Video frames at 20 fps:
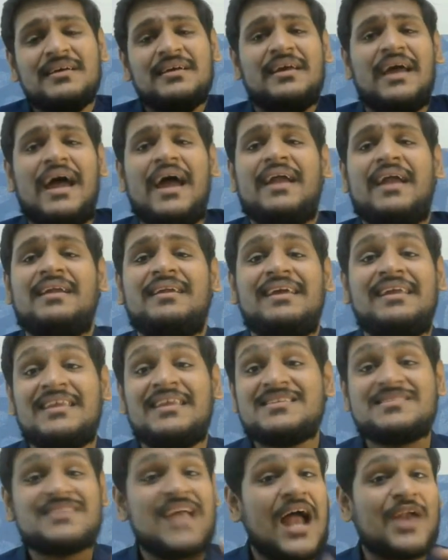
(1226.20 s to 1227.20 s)
and in
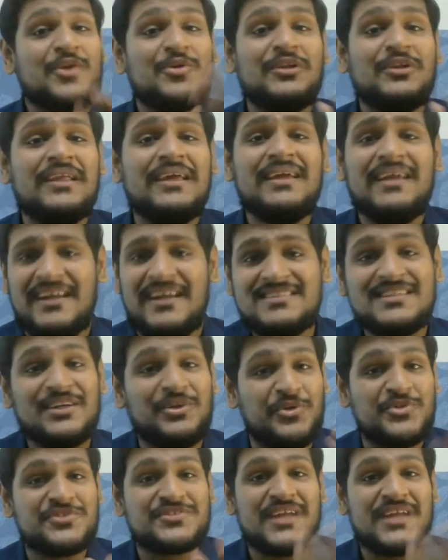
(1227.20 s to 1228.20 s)
the start only it is a
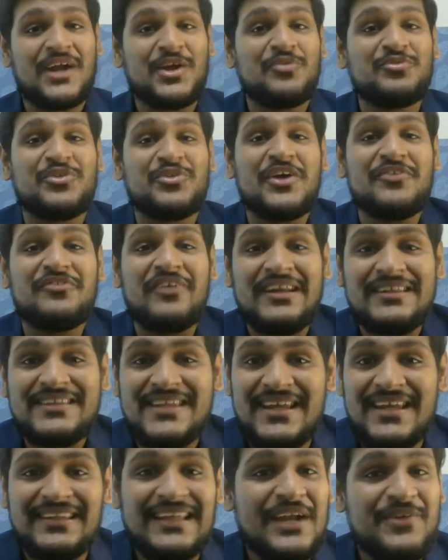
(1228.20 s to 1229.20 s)
good start of
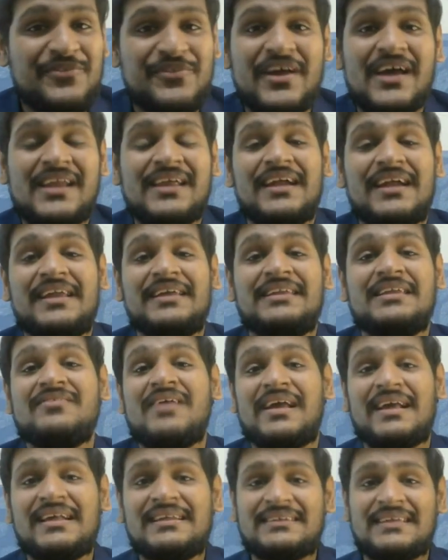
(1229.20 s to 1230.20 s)
2023 that we are getting the
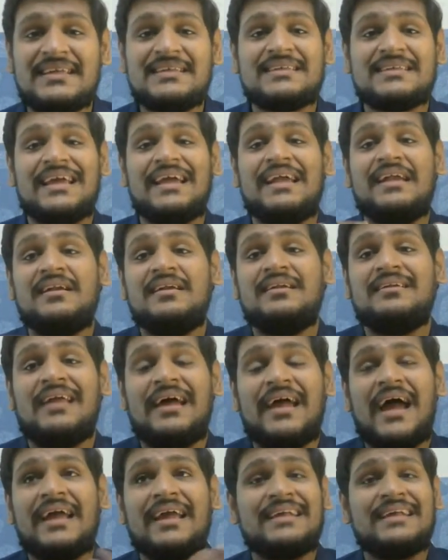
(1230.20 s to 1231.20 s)
vacancies in
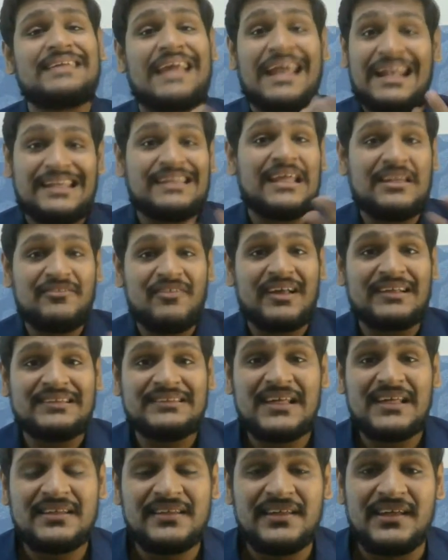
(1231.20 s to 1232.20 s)
i guess 89
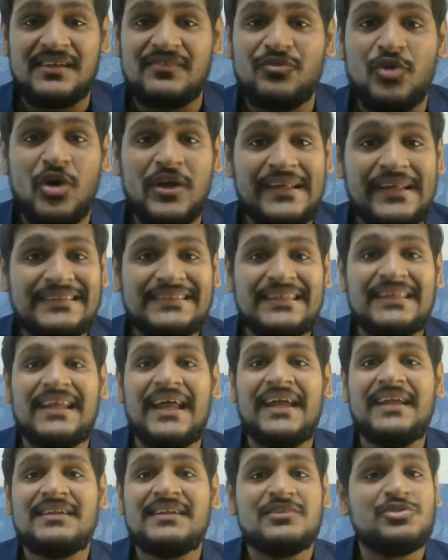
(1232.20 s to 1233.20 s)
vacancies are there for ec
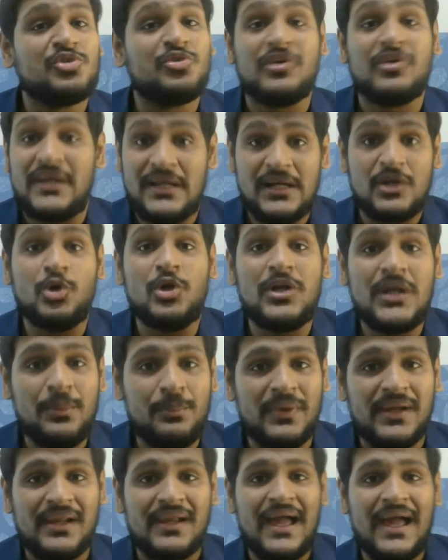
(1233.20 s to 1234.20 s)
right so good
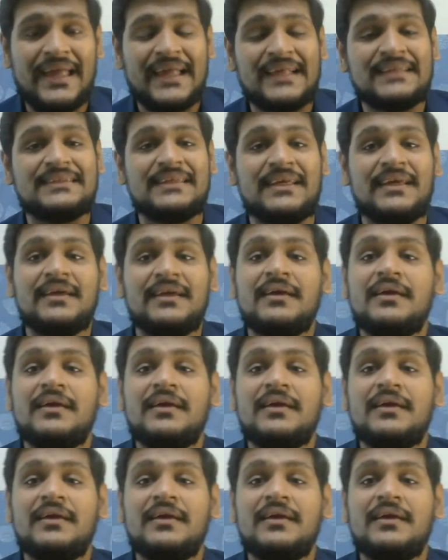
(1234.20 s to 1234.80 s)
number i can say